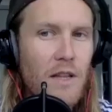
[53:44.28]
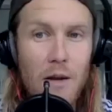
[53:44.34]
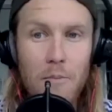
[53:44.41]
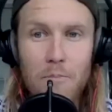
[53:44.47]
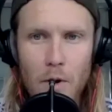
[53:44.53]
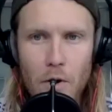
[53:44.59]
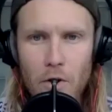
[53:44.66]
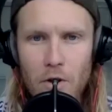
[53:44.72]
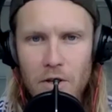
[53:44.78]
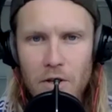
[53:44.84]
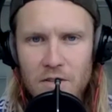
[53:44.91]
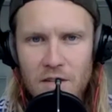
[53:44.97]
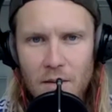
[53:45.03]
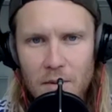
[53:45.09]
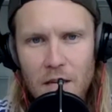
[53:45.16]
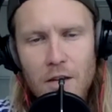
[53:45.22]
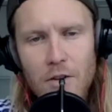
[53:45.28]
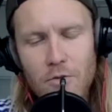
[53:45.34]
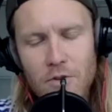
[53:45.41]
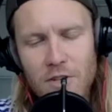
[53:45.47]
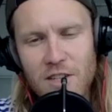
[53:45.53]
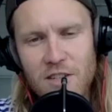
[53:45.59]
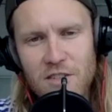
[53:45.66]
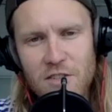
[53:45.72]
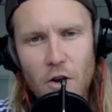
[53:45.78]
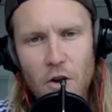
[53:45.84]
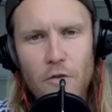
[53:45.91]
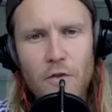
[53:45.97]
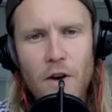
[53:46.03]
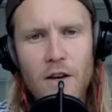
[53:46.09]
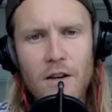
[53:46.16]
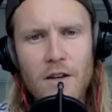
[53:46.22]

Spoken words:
at like Burleigh or something and you were a surfer,